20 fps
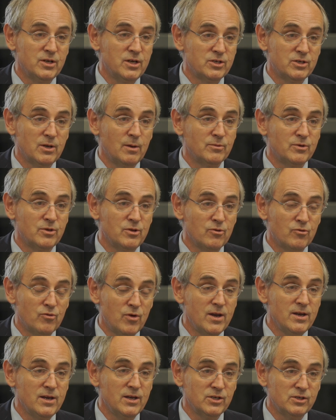and it's up to
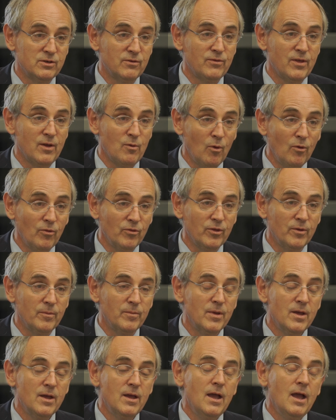Ukrainians if they want
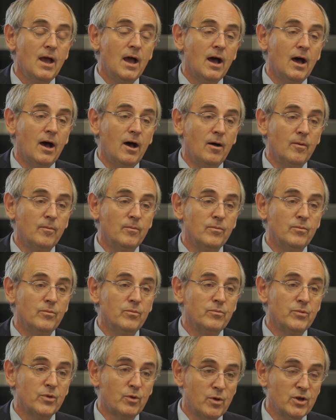them.
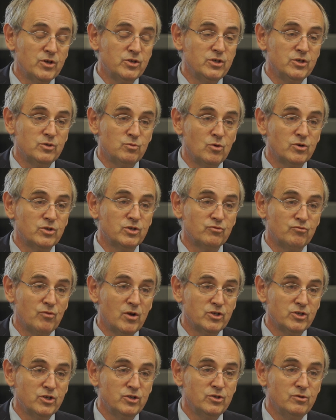The question is, what does
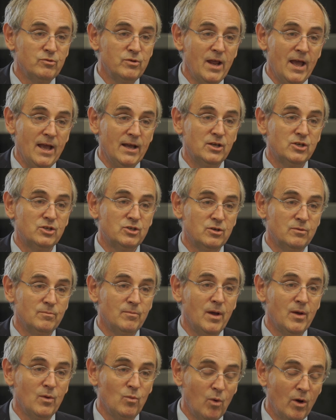Russia do next? And
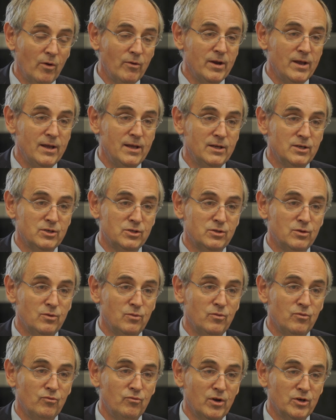my worry is that
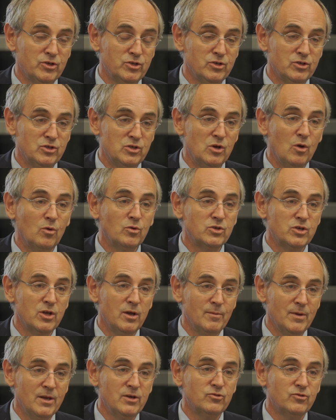Russia's
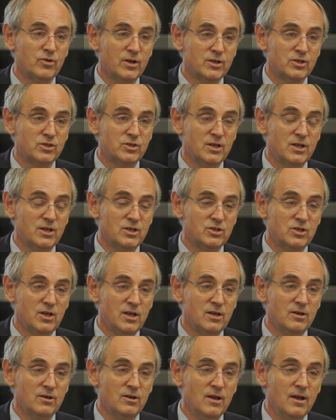long-term interest is
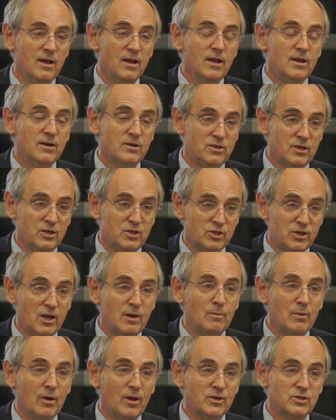in
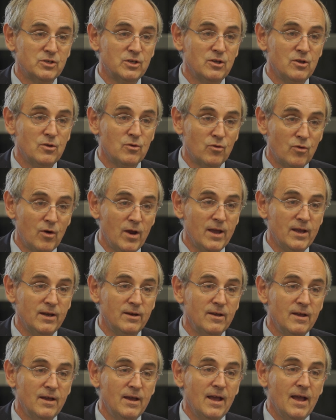destabilizing Ukraine,
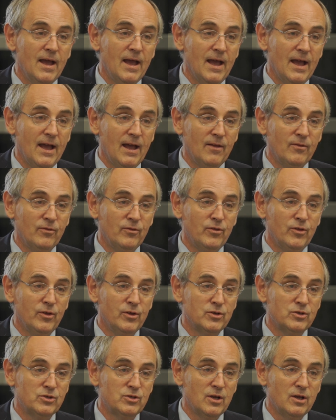and
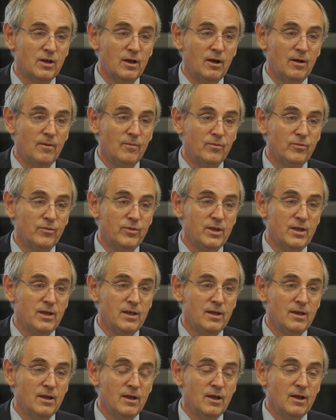that the